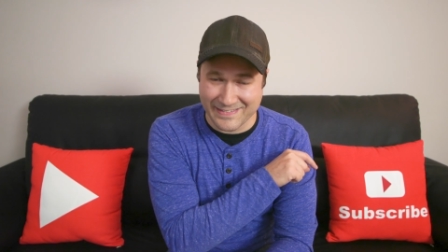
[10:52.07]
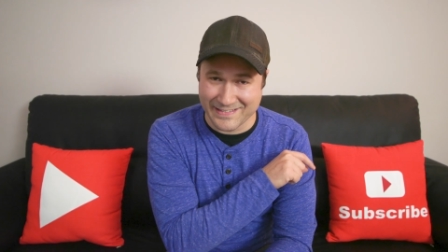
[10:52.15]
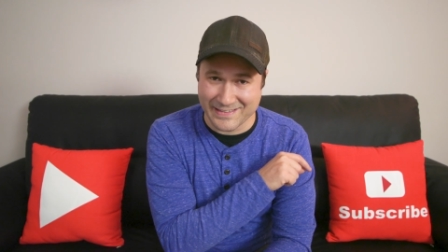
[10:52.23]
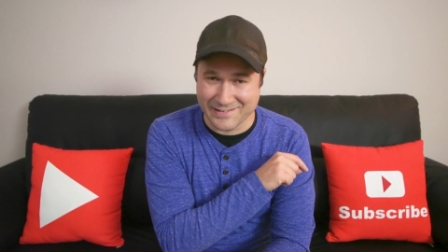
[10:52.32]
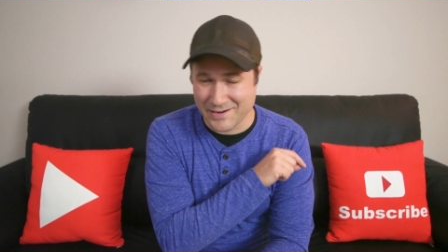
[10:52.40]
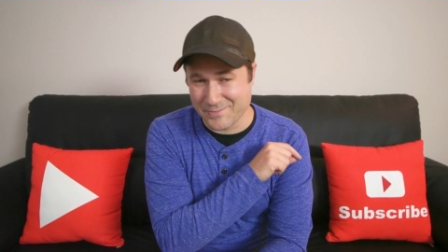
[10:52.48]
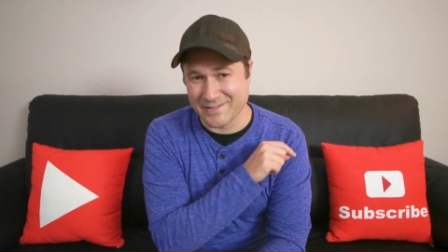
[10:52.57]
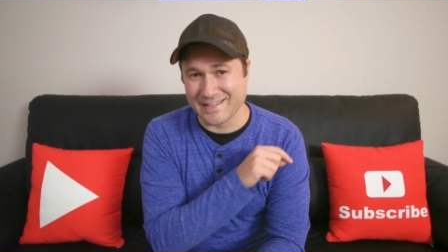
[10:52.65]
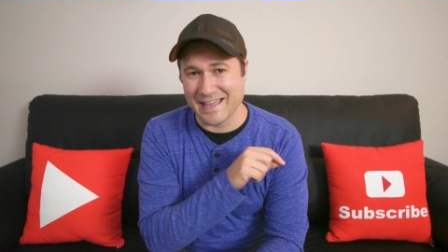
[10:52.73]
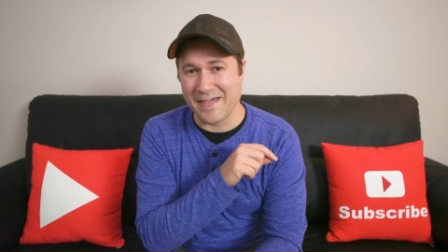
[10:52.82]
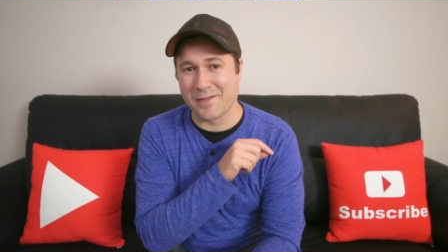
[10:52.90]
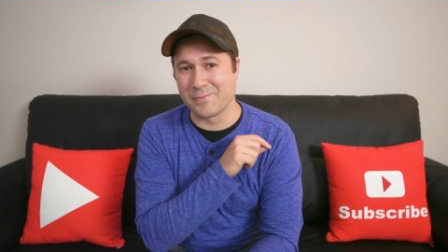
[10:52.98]
in the
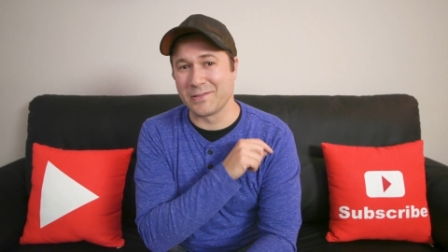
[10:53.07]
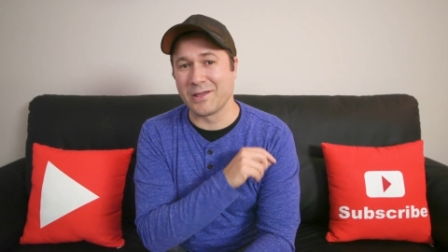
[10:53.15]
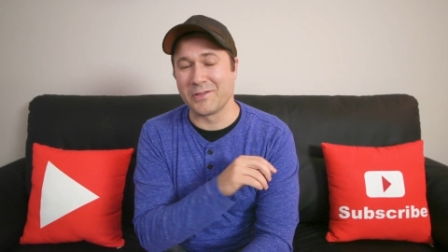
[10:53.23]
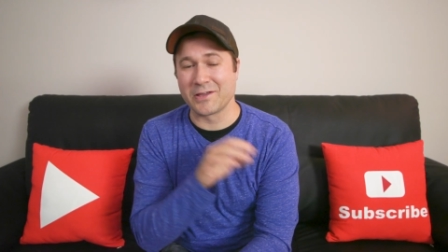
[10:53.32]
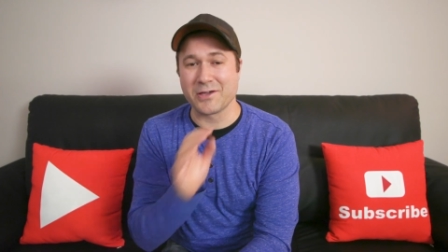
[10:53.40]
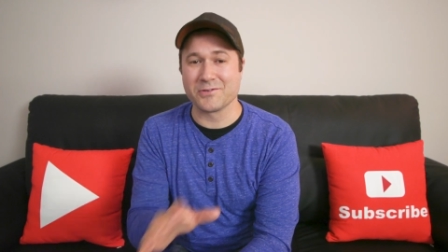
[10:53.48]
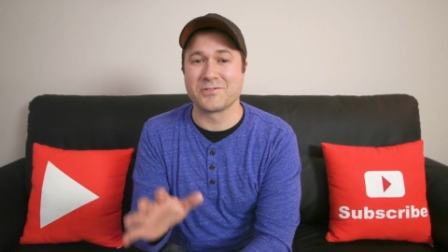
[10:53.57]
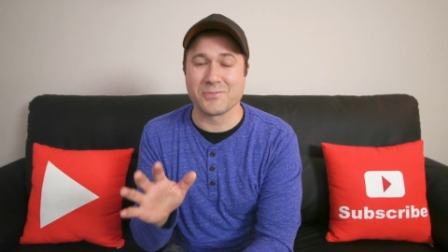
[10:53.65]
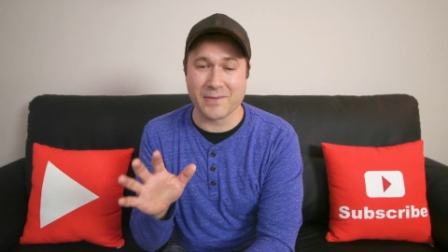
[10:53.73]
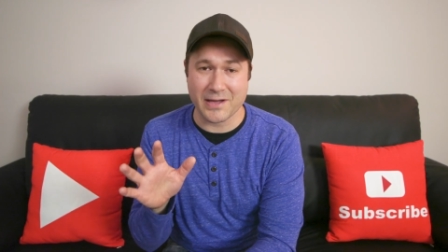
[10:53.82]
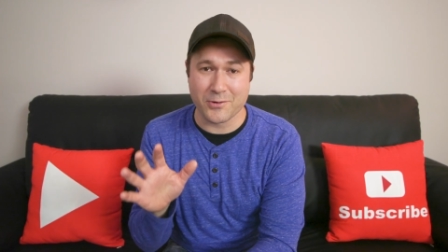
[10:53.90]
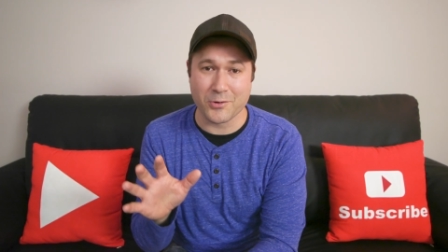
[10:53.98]
description down there below that goes to
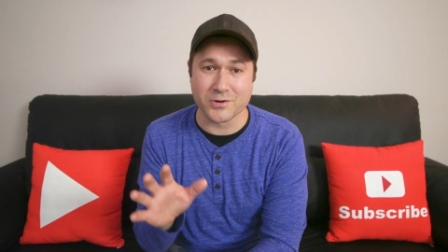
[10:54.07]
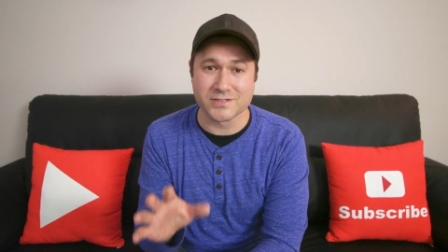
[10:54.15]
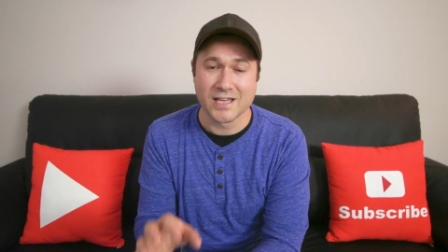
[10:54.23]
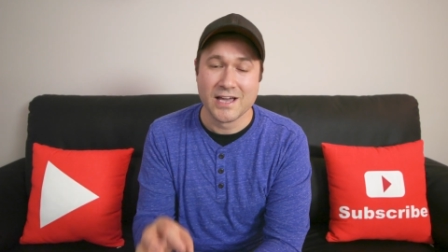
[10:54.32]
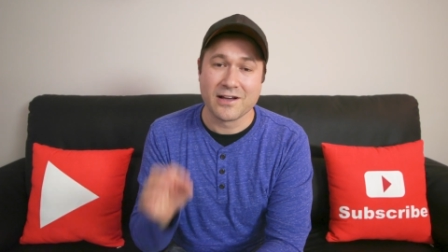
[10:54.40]
my course